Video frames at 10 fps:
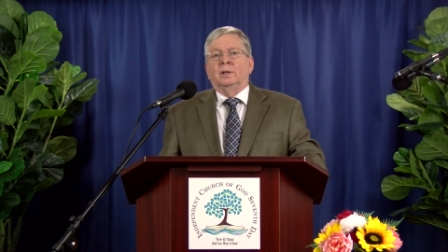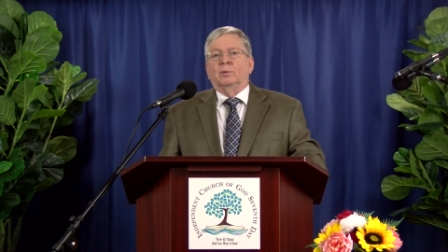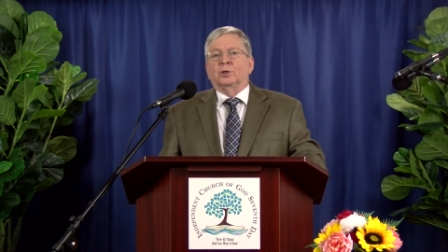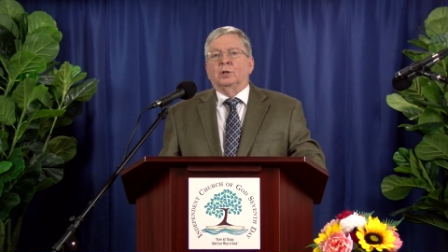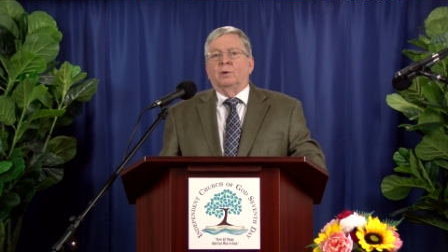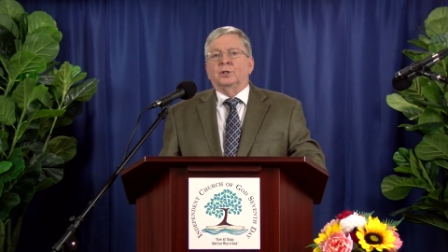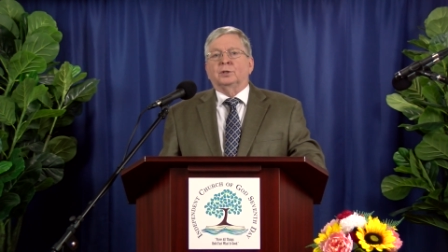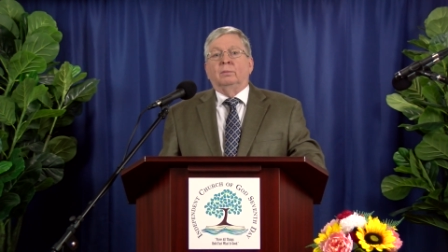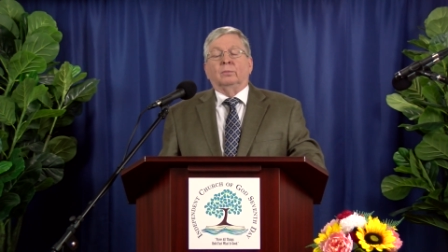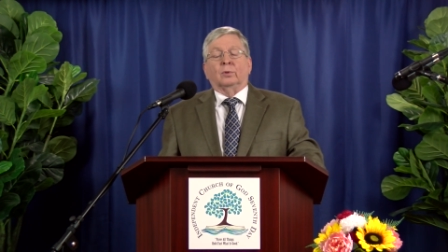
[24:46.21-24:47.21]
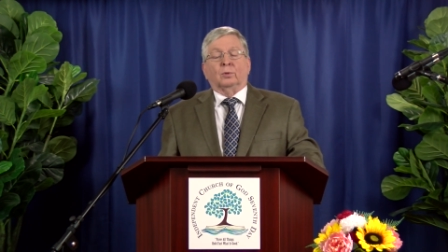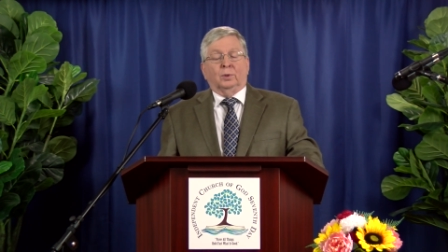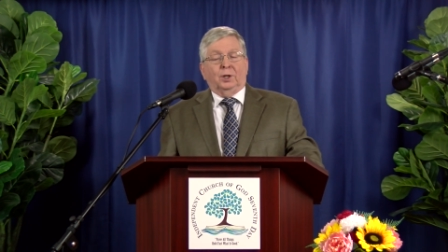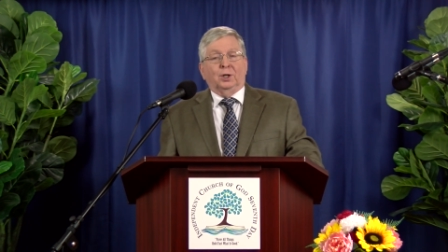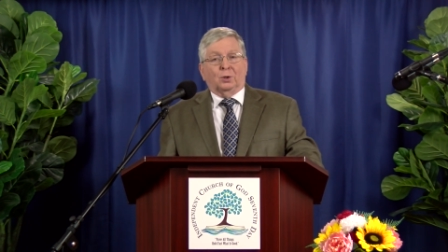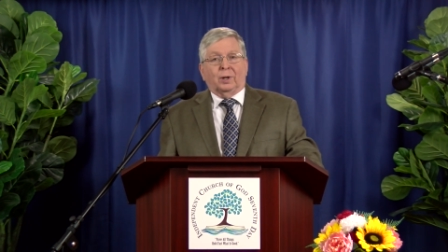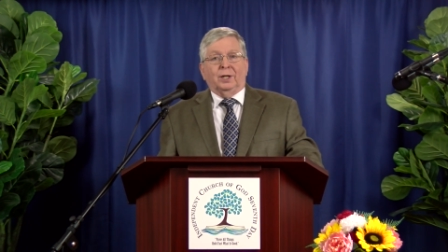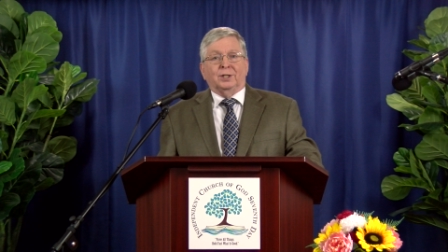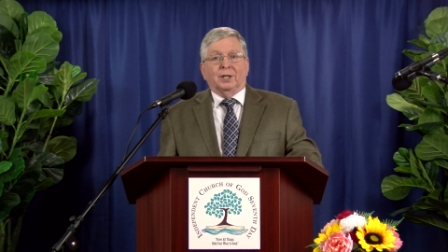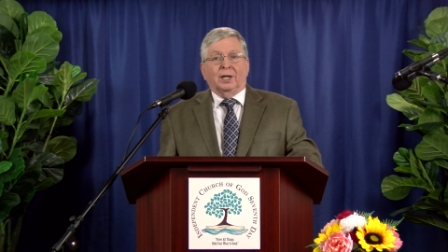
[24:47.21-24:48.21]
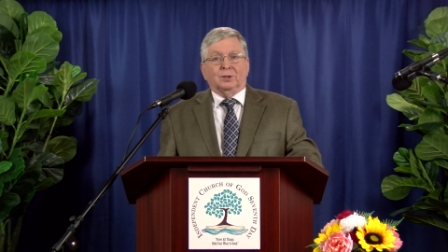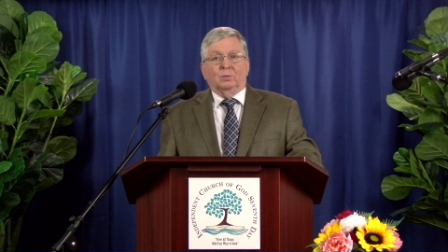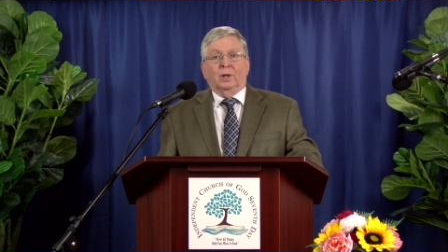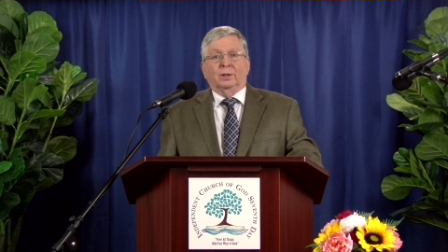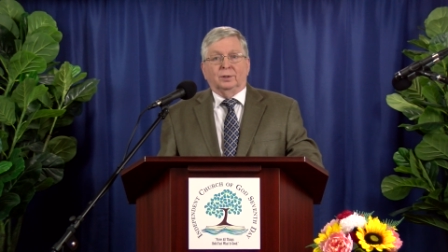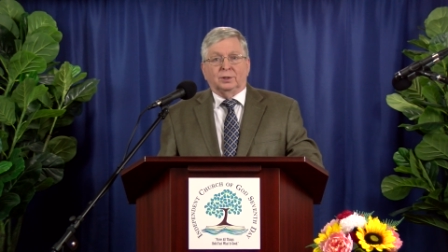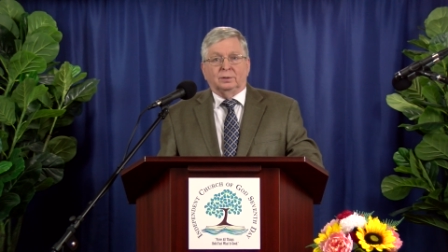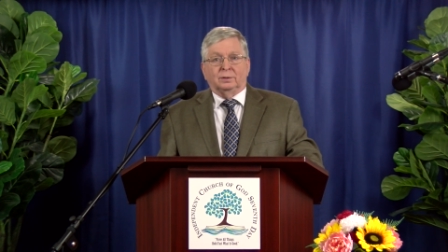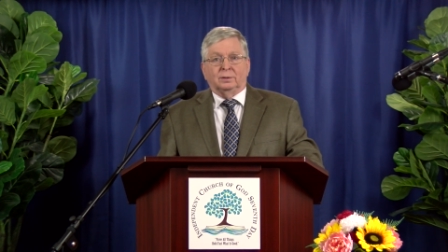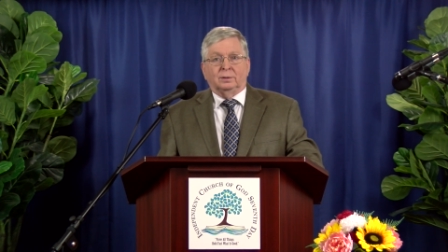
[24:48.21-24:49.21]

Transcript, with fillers: that will show us some really great signs and wonders.